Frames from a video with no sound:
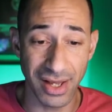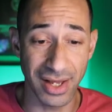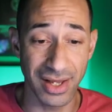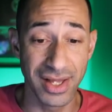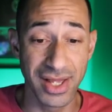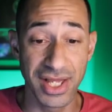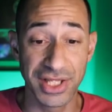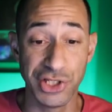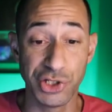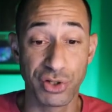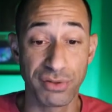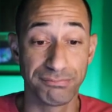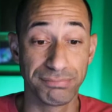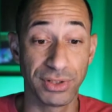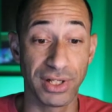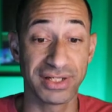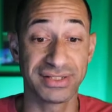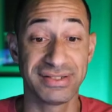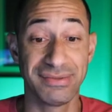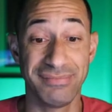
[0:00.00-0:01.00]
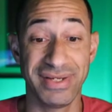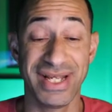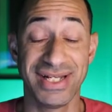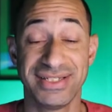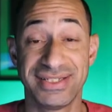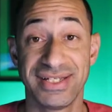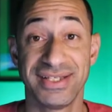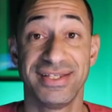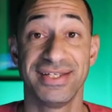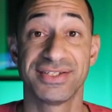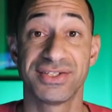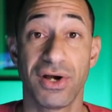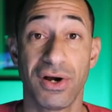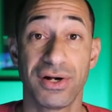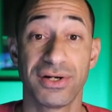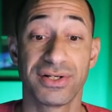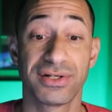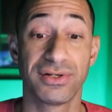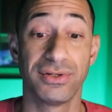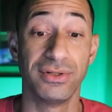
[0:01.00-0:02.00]
you can plug them into this
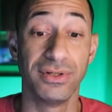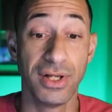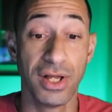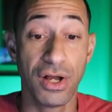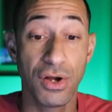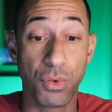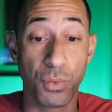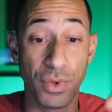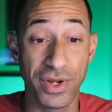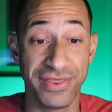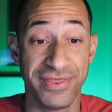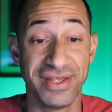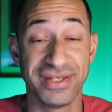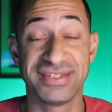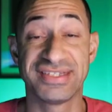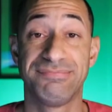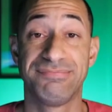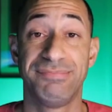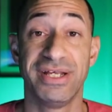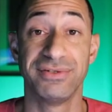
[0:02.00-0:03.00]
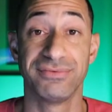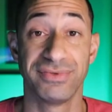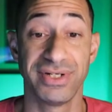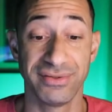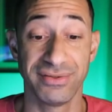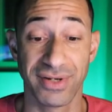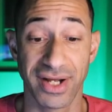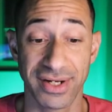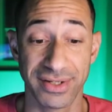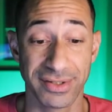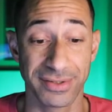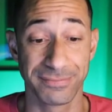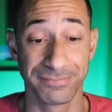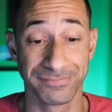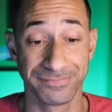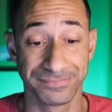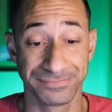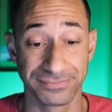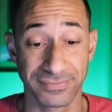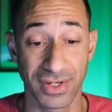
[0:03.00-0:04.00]
article within SpinRewriter.
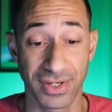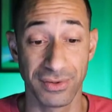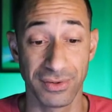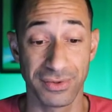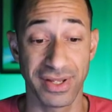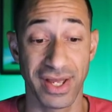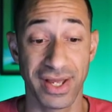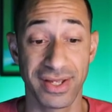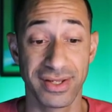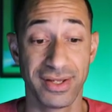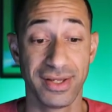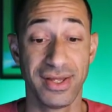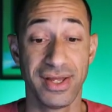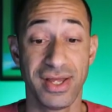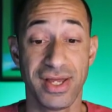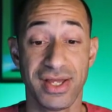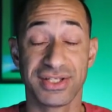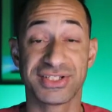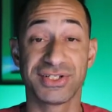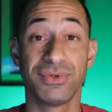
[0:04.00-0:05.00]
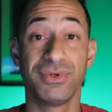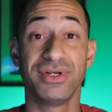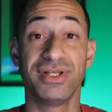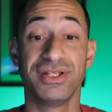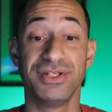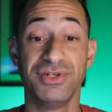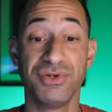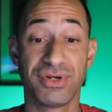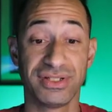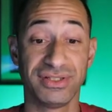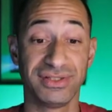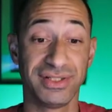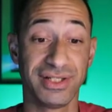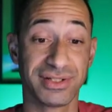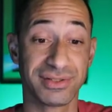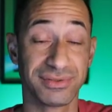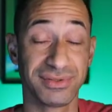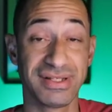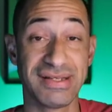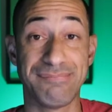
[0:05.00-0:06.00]
Okay. So you can
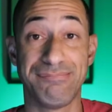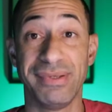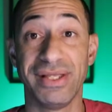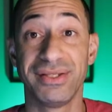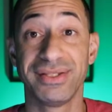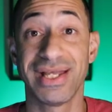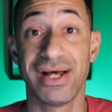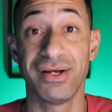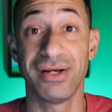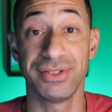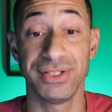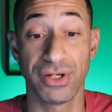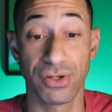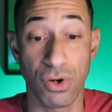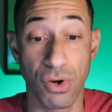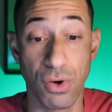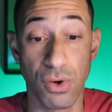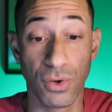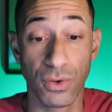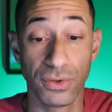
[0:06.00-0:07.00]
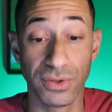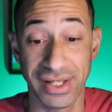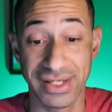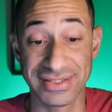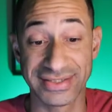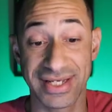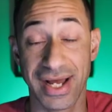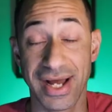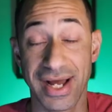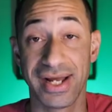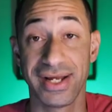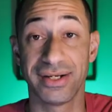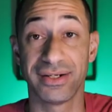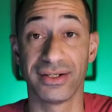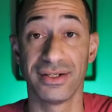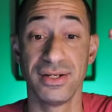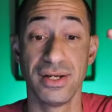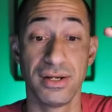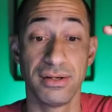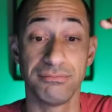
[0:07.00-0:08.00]
literally build out your whole entire
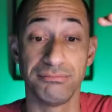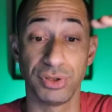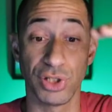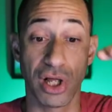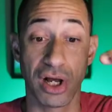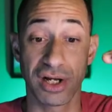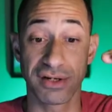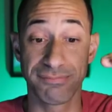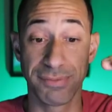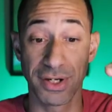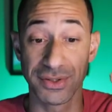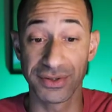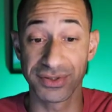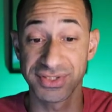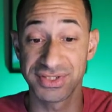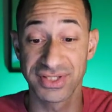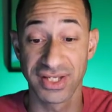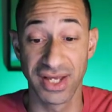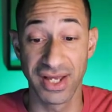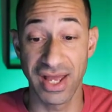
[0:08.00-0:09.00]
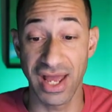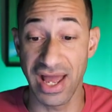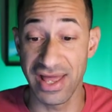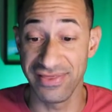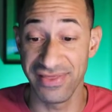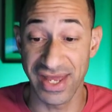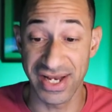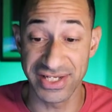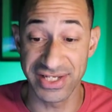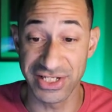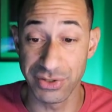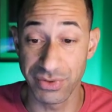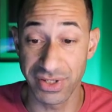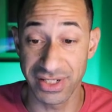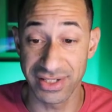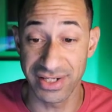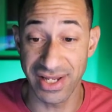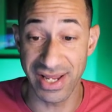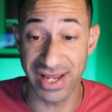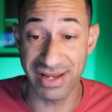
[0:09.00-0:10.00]
blog post, and then you can
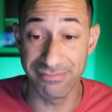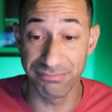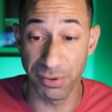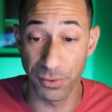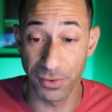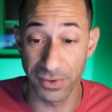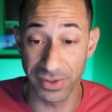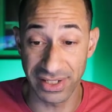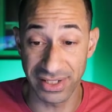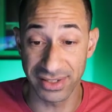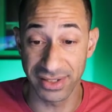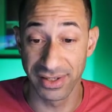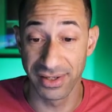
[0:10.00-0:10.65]
import it